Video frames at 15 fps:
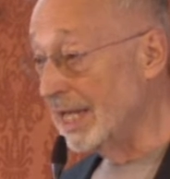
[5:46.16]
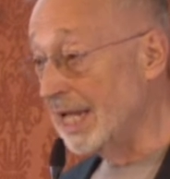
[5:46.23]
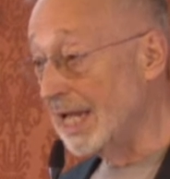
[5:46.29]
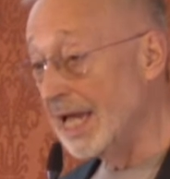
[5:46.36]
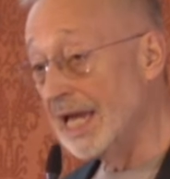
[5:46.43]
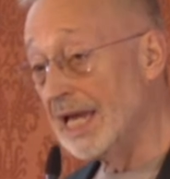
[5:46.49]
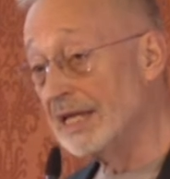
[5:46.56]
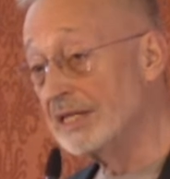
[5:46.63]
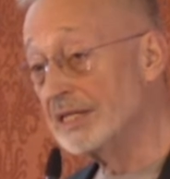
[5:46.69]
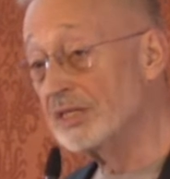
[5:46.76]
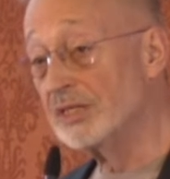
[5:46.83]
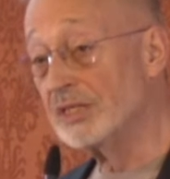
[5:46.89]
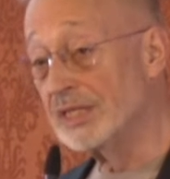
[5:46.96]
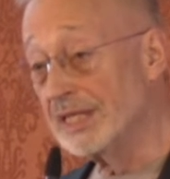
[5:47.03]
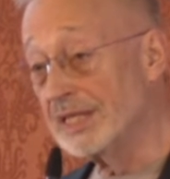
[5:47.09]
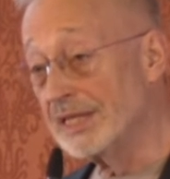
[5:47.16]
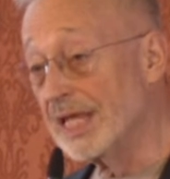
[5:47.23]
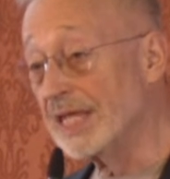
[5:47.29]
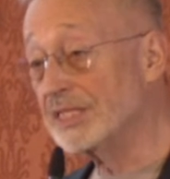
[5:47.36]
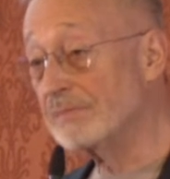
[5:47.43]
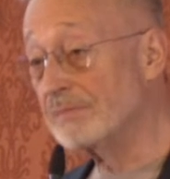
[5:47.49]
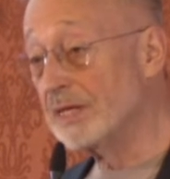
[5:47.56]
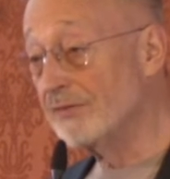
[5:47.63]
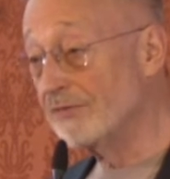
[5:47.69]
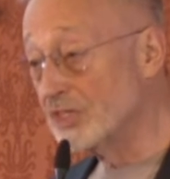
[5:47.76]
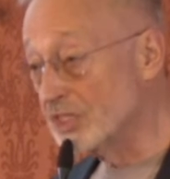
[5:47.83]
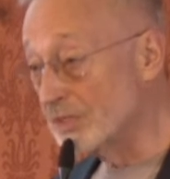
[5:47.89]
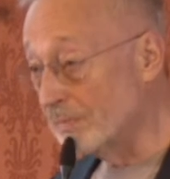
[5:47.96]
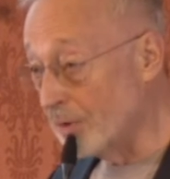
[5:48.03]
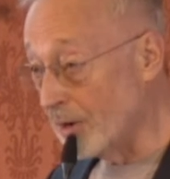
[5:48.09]
And that's a bit of a
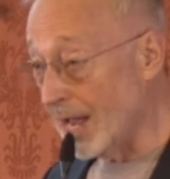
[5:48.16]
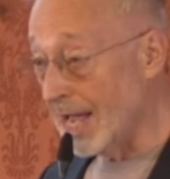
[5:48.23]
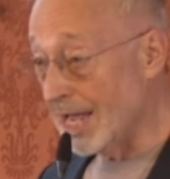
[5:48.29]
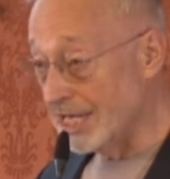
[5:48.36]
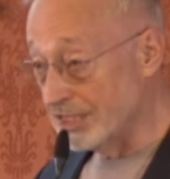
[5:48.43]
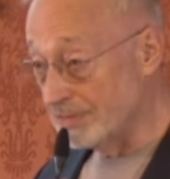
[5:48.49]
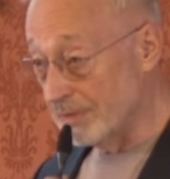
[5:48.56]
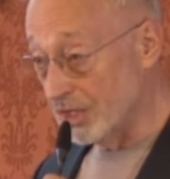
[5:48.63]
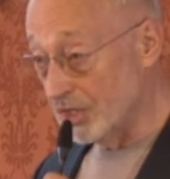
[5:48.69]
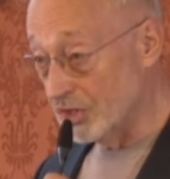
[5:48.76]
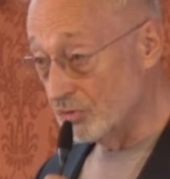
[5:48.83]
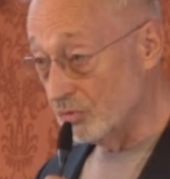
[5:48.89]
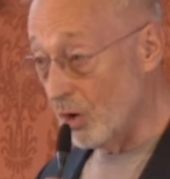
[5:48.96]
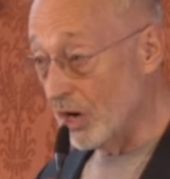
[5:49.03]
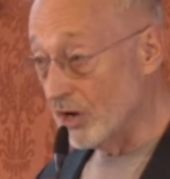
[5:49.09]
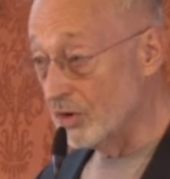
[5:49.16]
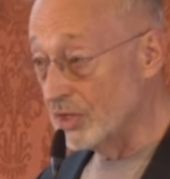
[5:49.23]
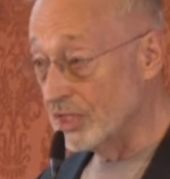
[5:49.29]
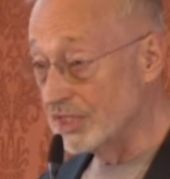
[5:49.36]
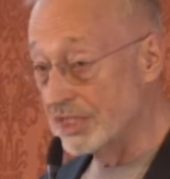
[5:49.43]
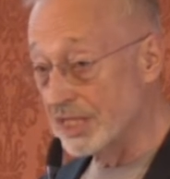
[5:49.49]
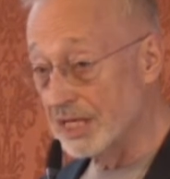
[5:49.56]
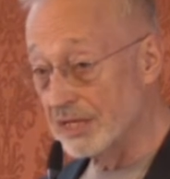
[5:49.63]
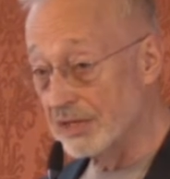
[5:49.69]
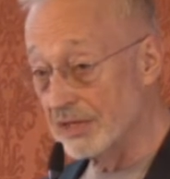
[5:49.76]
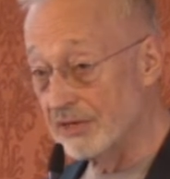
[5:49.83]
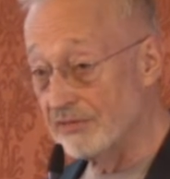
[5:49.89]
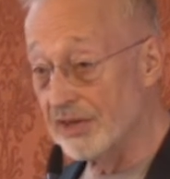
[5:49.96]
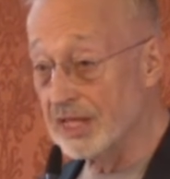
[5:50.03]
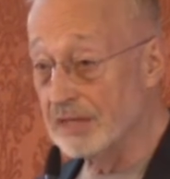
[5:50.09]
surprise because water is the
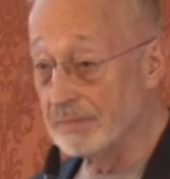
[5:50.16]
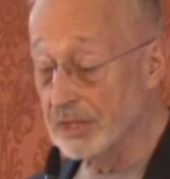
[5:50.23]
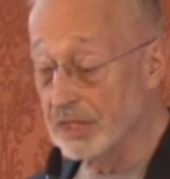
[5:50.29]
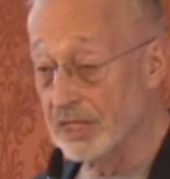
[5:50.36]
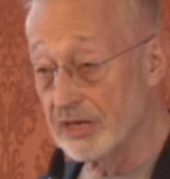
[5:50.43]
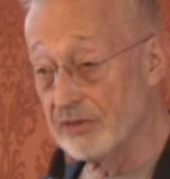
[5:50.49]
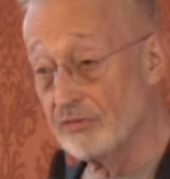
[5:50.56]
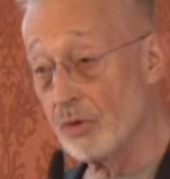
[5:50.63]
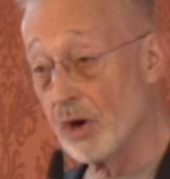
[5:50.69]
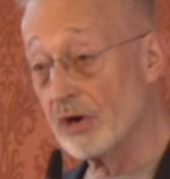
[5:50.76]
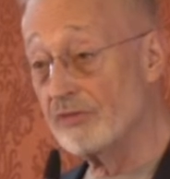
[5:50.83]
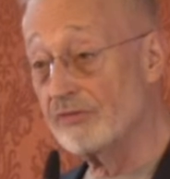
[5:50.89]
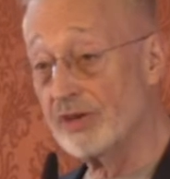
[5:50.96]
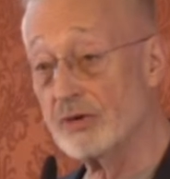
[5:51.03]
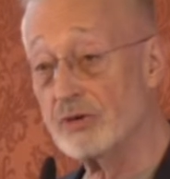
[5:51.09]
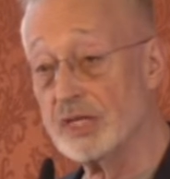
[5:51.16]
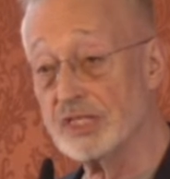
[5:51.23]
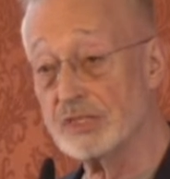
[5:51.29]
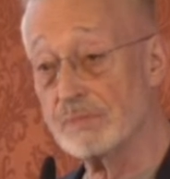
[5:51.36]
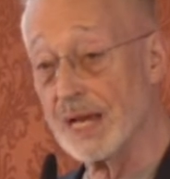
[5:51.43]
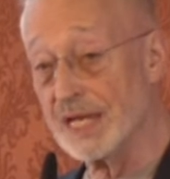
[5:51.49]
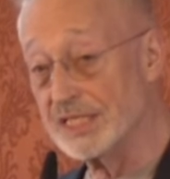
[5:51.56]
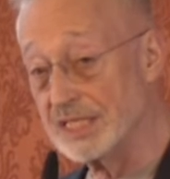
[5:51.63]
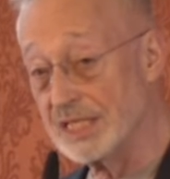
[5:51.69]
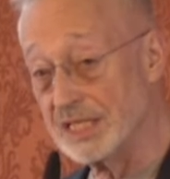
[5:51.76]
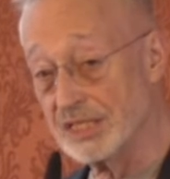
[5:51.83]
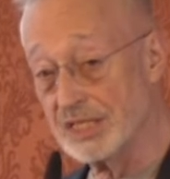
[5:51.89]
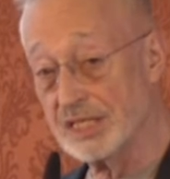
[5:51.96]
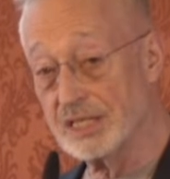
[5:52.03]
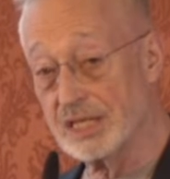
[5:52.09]
availability of water varies by
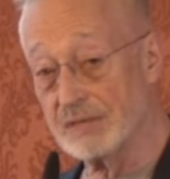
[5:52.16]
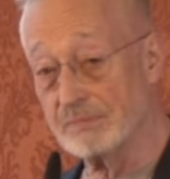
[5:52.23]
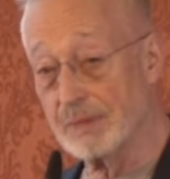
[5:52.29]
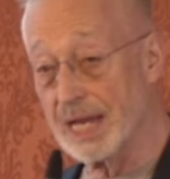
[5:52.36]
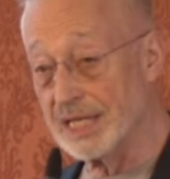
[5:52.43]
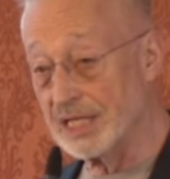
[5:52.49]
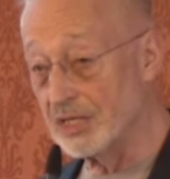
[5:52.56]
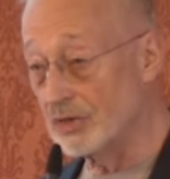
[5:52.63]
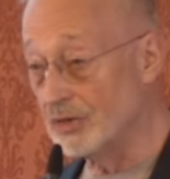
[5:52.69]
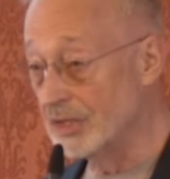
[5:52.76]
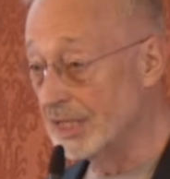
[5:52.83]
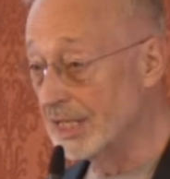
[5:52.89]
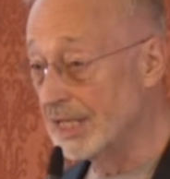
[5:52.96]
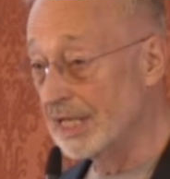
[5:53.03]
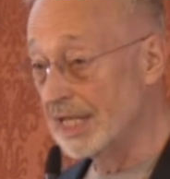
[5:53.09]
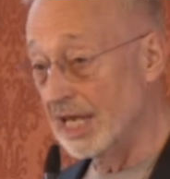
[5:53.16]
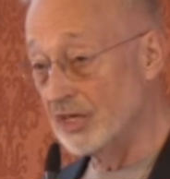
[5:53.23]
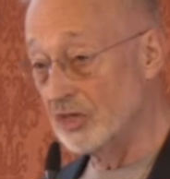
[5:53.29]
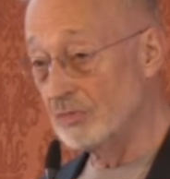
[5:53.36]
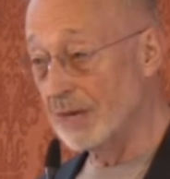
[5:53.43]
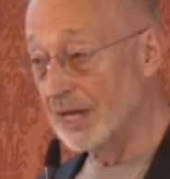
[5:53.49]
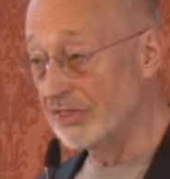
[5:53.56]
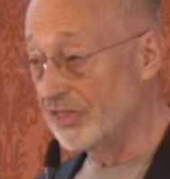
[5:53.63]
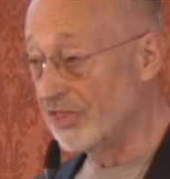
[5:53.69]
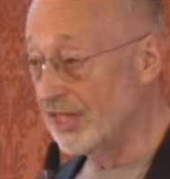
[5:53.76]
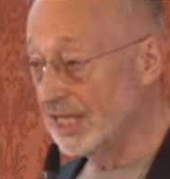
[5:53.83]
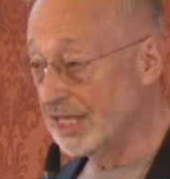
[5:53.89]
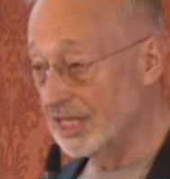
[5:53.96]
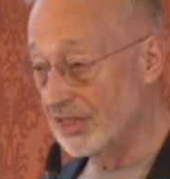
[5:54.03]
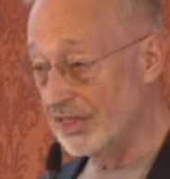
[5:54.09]
season and by year, and you might
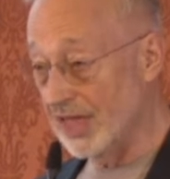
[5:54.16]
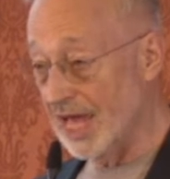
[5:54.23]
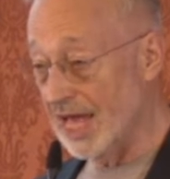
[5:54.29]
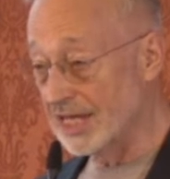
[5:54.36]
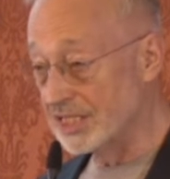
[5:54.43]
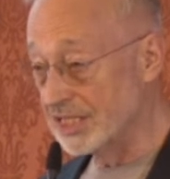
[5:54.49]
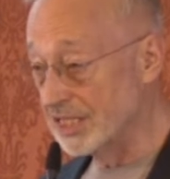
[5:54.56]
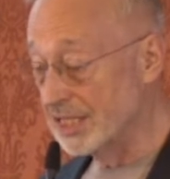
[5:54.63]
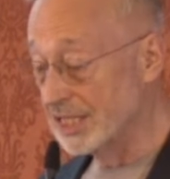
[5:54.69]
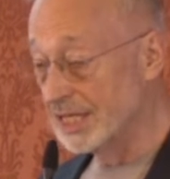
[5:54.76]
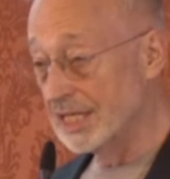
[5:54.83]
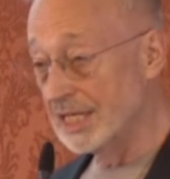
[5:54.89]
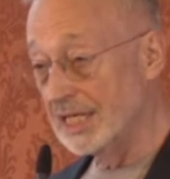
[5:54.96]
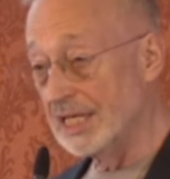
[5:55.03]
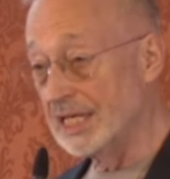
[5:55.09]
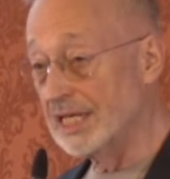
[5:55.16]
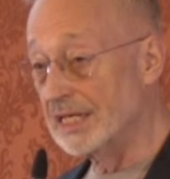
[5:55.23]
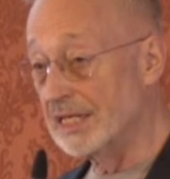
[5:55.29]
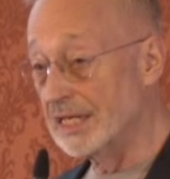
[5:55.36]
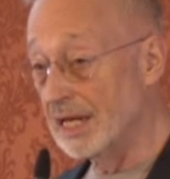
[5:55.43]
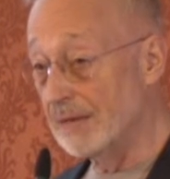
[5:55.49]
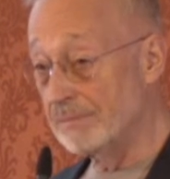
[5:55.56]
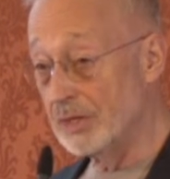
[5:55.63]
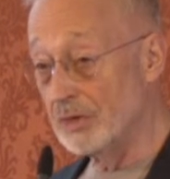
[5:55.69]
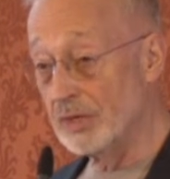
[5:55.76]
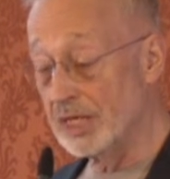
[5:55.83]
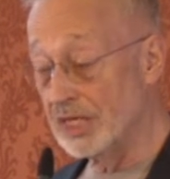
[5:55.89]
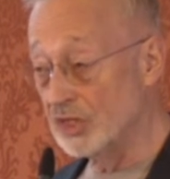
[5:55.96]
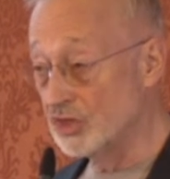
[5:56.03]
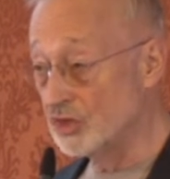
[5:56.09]
think that in
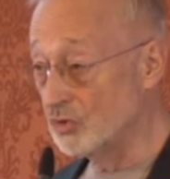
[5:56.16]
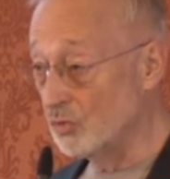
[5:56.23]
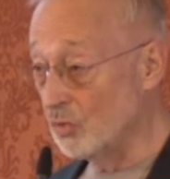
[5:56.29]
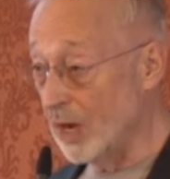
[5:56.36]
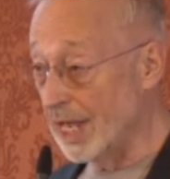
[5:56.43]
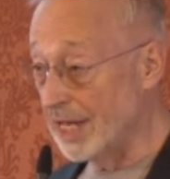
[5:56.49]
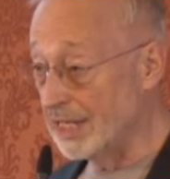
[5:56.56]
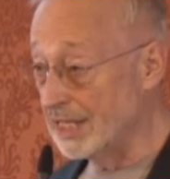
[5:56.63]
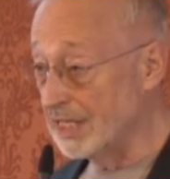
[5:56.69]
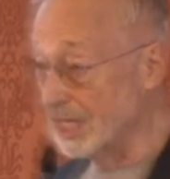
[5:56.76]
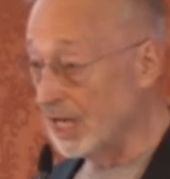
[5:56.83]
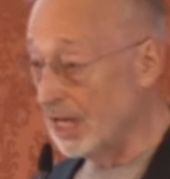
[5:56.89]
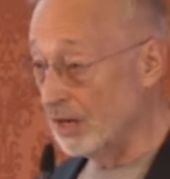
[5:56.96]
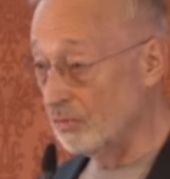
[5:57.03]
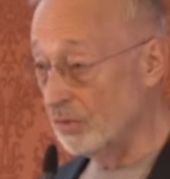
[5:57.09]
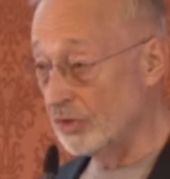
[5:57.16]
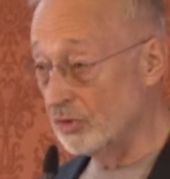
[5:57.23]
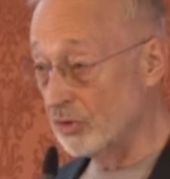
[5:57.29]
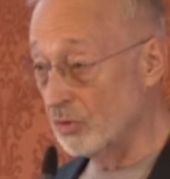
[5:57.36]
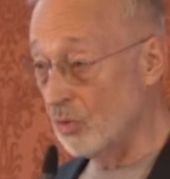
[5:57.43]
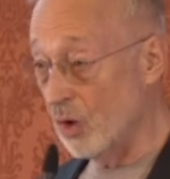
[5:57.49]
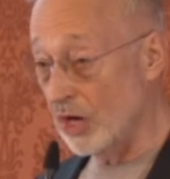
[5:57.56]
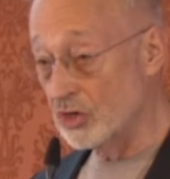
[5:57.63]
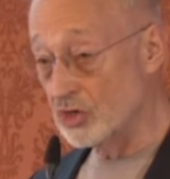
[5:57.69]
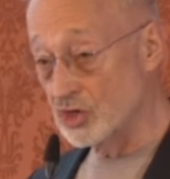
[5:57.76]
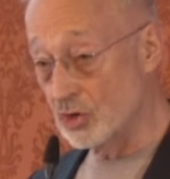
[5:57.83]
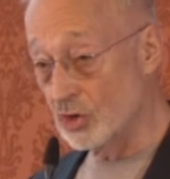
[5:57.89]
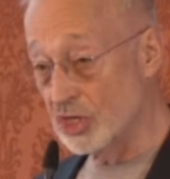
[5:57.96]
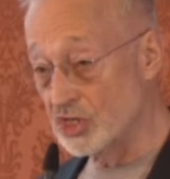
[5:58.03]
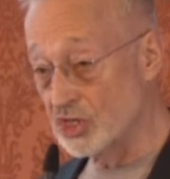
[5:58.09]
periods when there are water
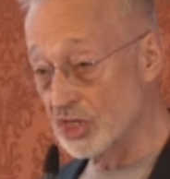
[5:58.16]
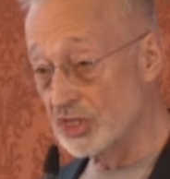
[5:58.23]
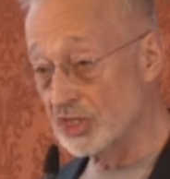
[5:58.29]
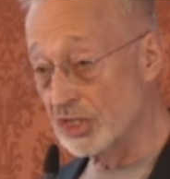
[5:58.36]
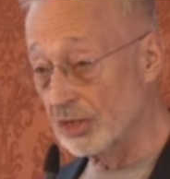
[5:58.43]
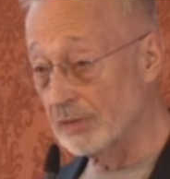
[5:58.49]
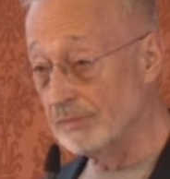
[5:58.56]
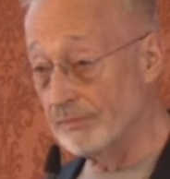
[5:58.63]
shortages, the